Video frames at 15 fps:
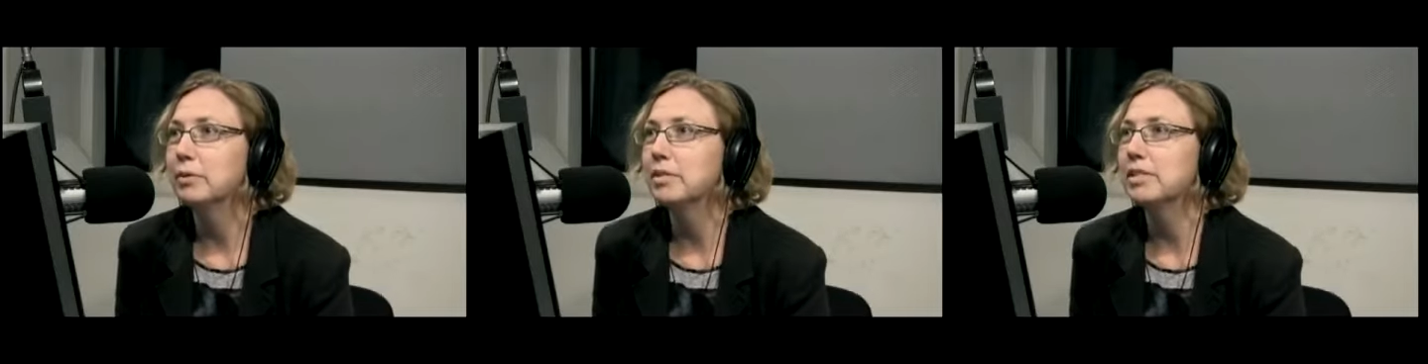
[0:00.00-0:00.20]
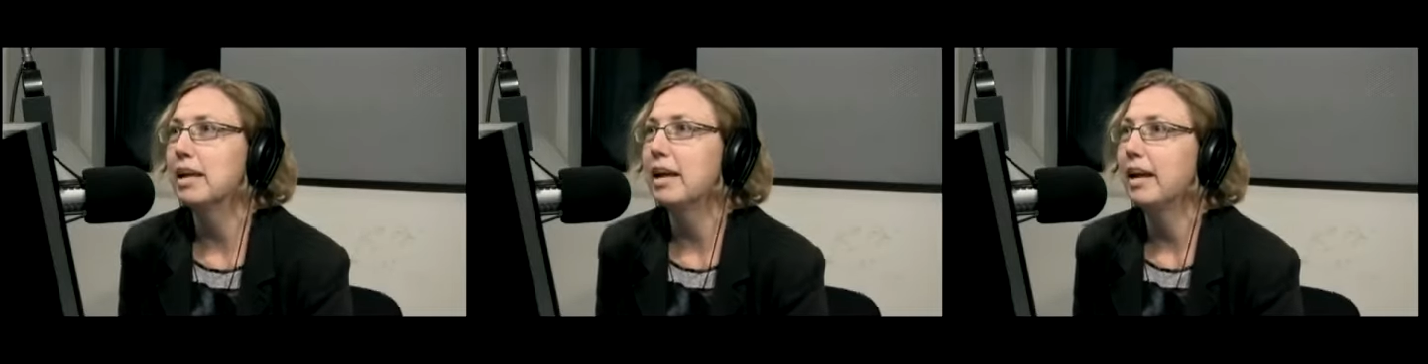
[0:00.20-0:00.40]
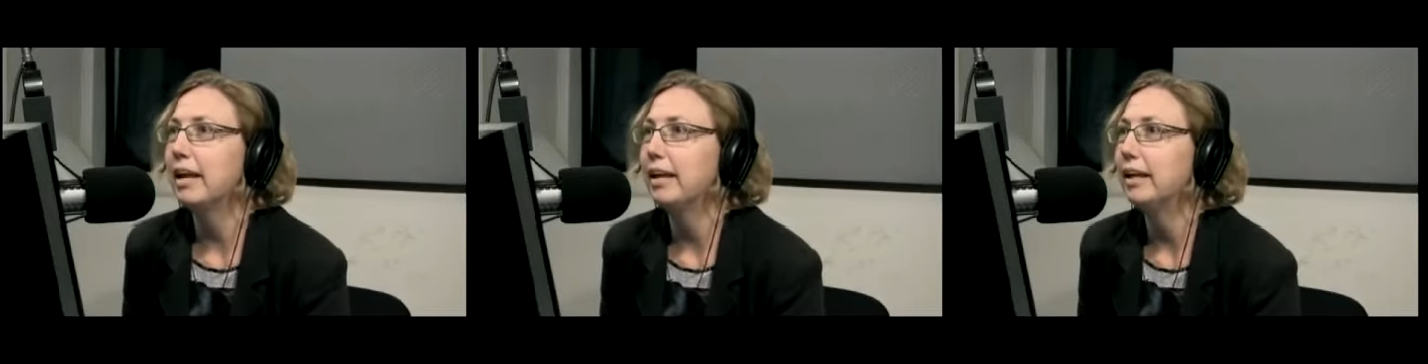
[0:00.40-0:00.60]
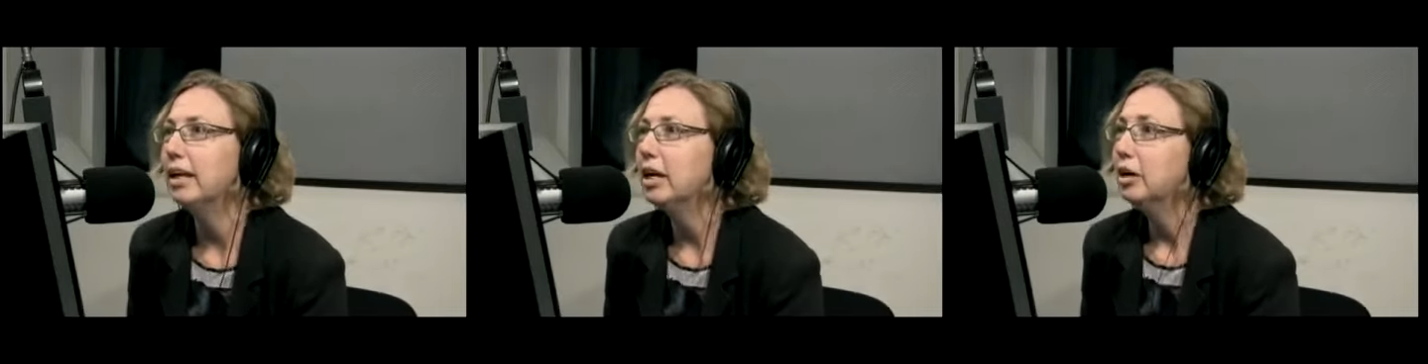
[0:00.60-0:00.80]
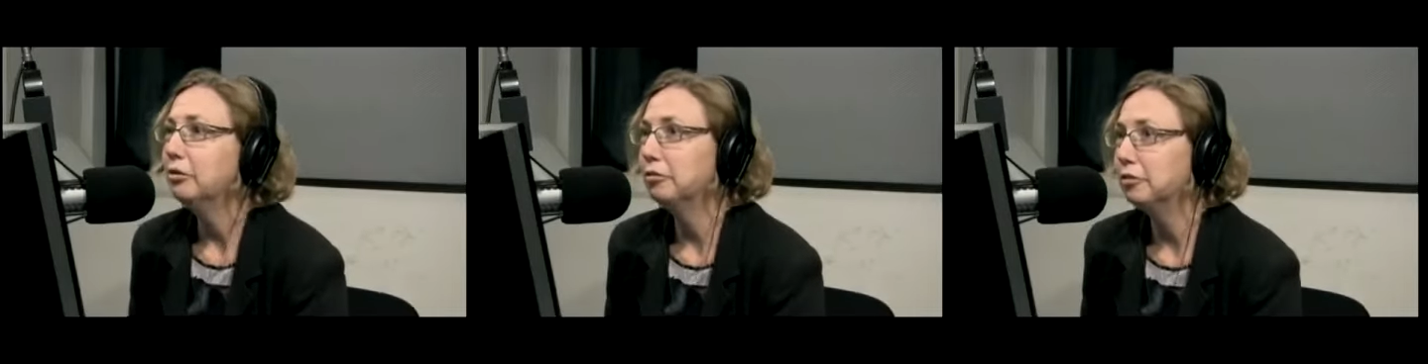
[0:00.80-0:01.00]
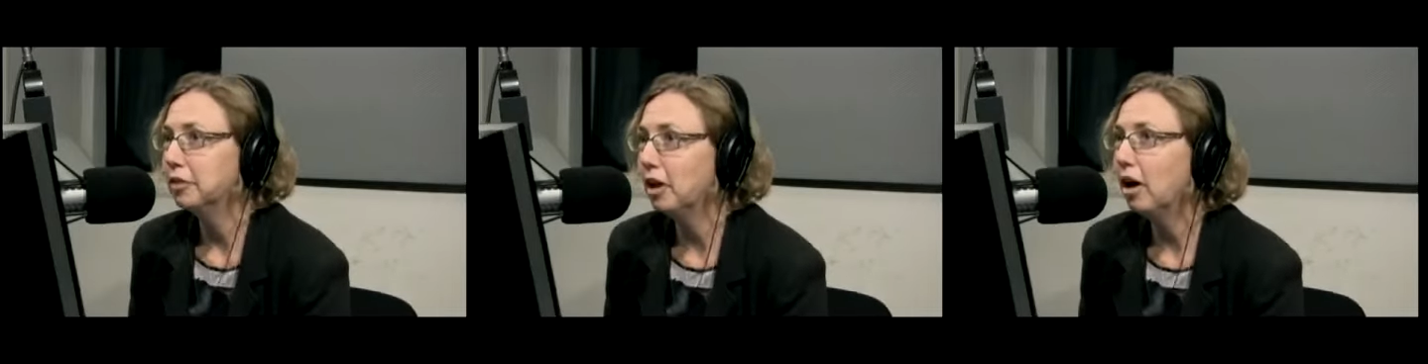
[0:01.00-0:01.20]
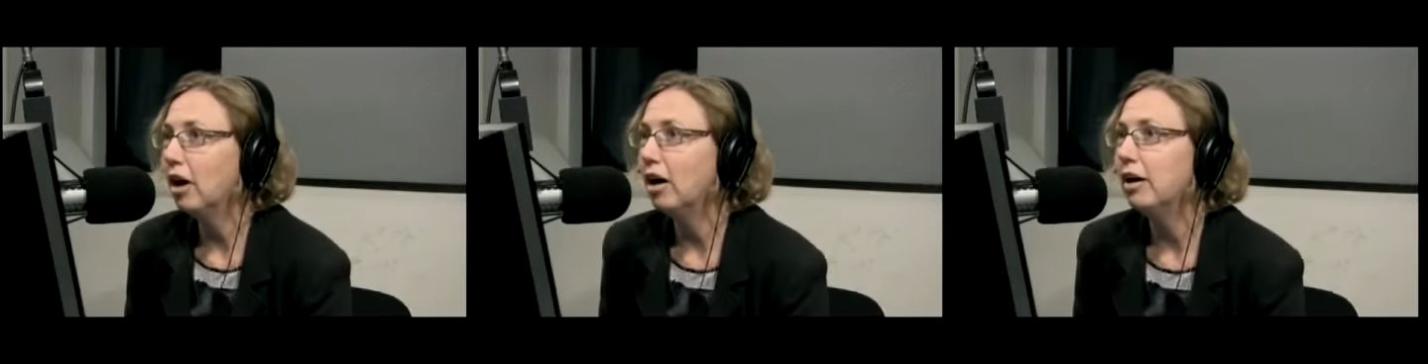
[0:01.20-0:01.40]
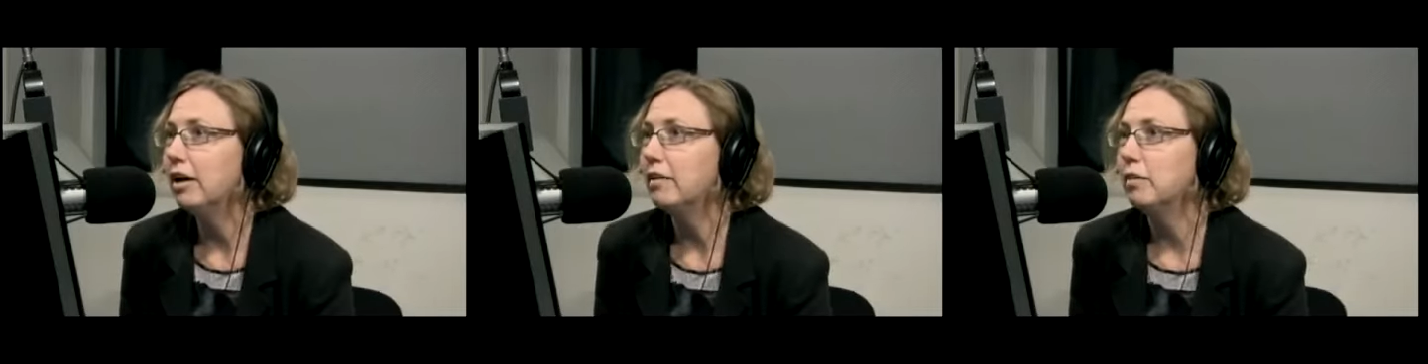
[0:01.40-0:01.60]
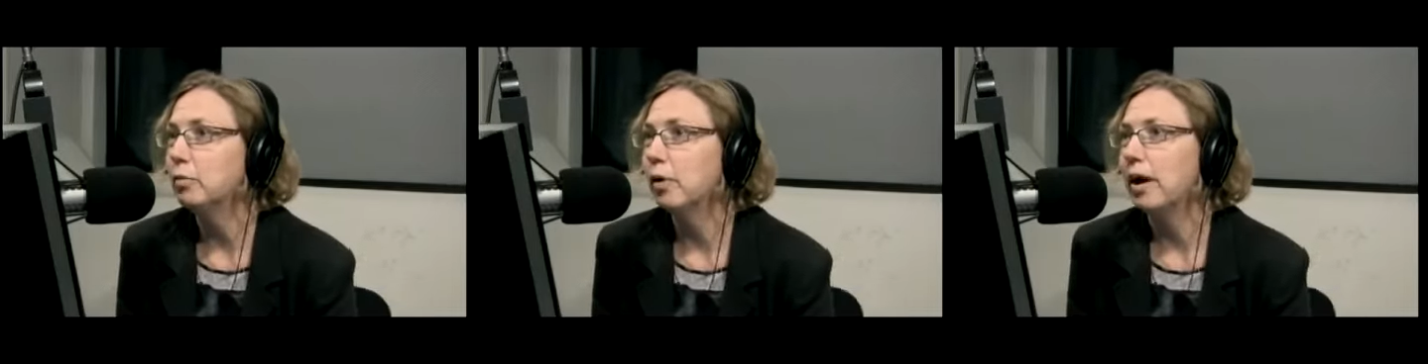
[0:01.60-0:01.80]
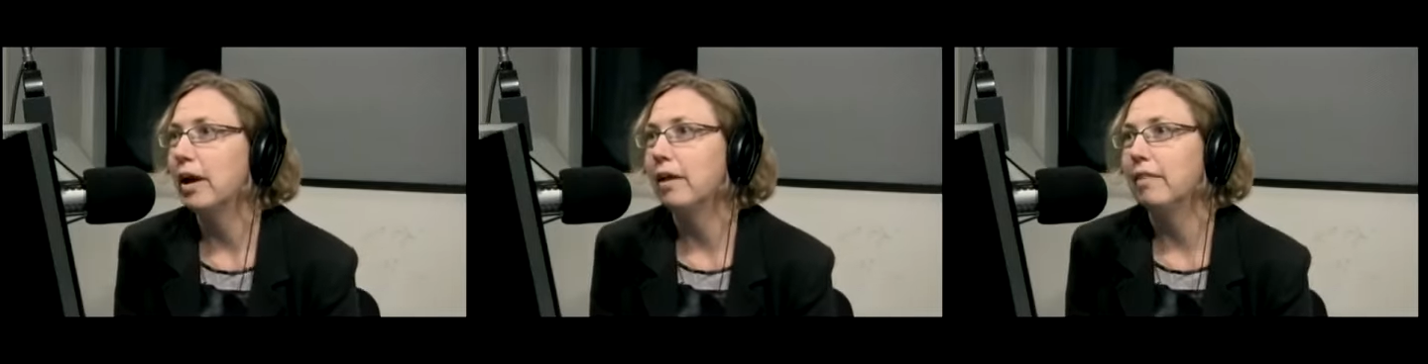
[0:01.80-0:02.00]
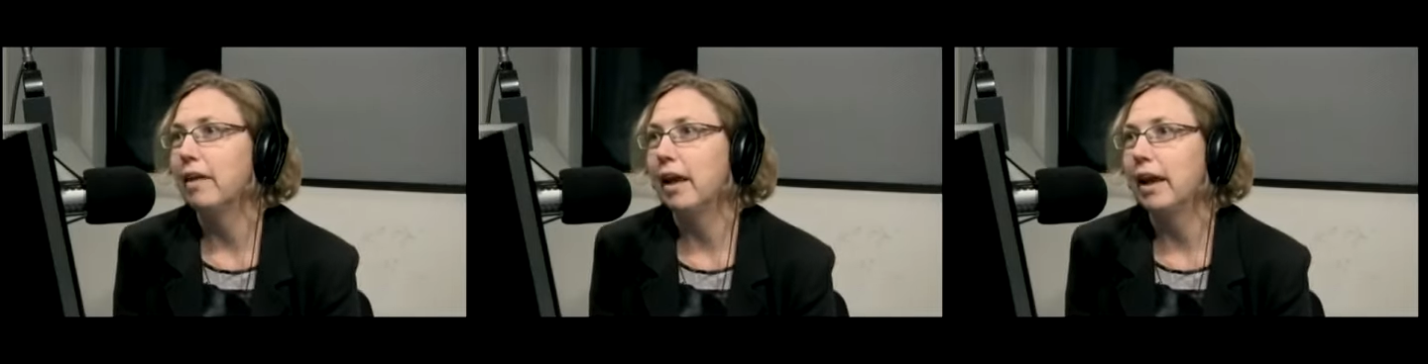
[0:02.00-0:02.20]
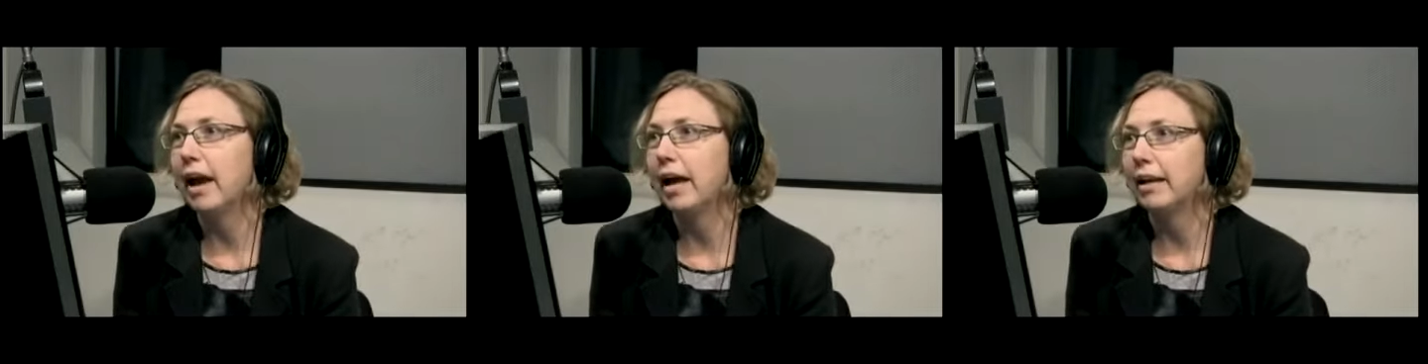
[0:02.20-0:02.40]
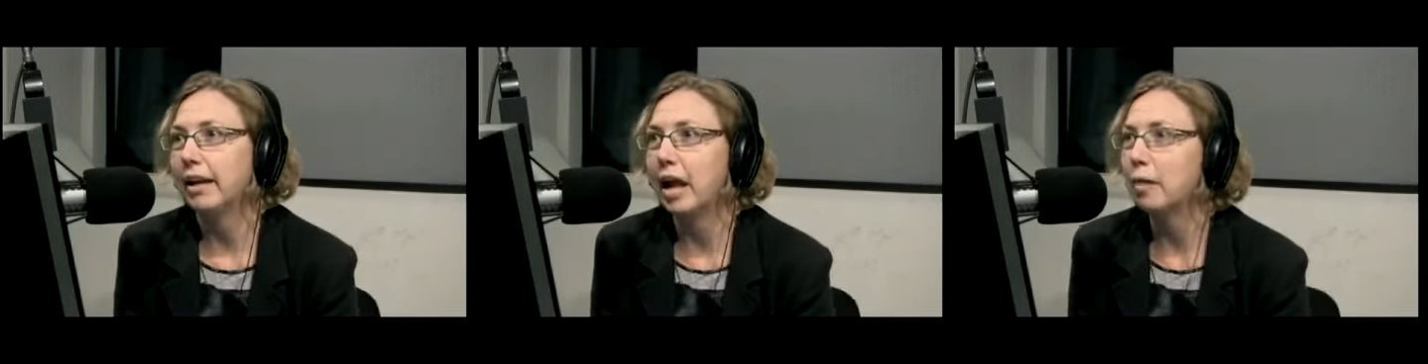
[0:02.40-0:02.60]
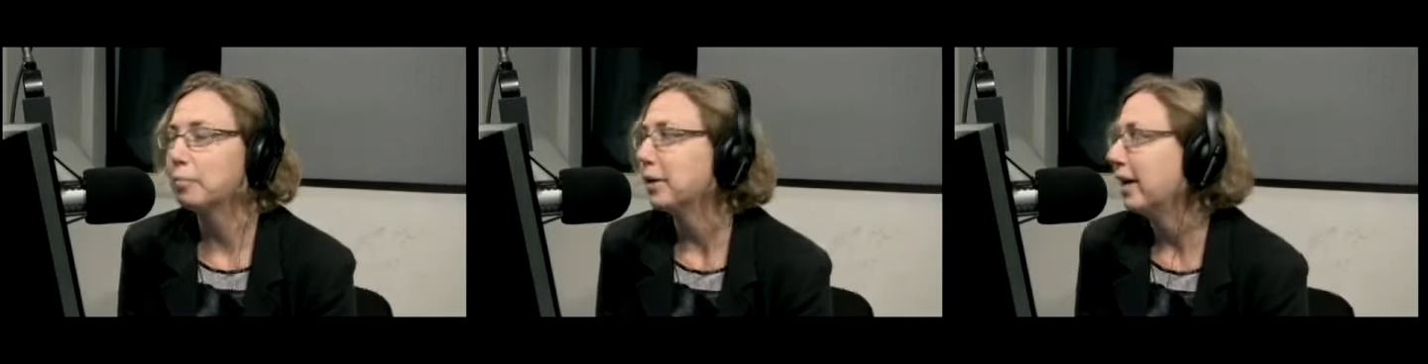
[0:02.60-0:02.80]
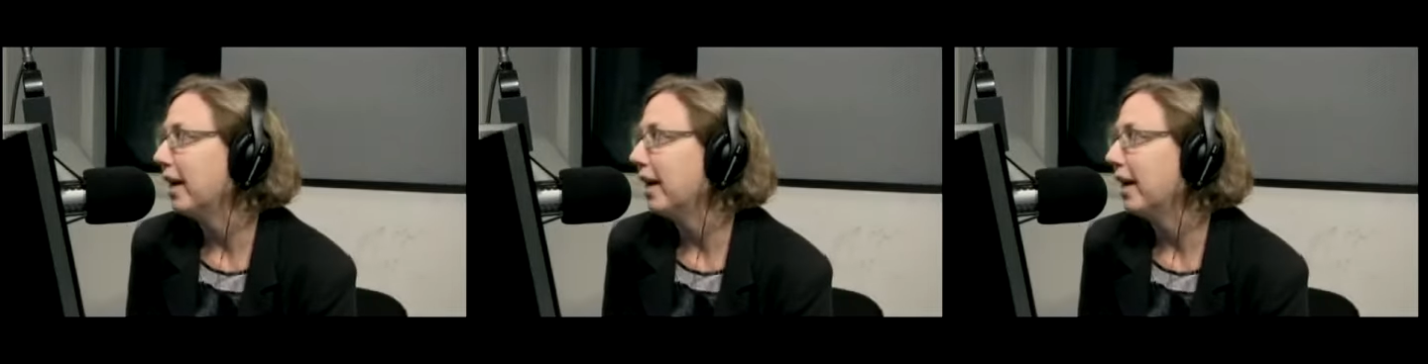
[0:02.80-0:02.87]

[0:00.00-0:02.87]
There was a flaw in the way they had an